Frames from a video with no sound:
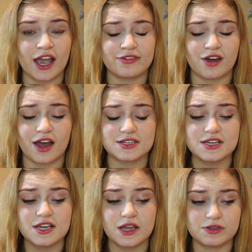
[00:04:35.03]
I thought
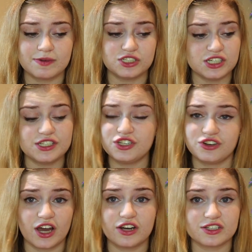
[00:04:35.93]
it was much
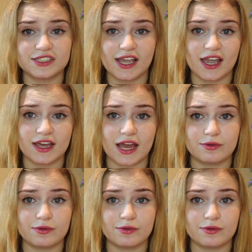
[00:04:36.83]
easier to understand.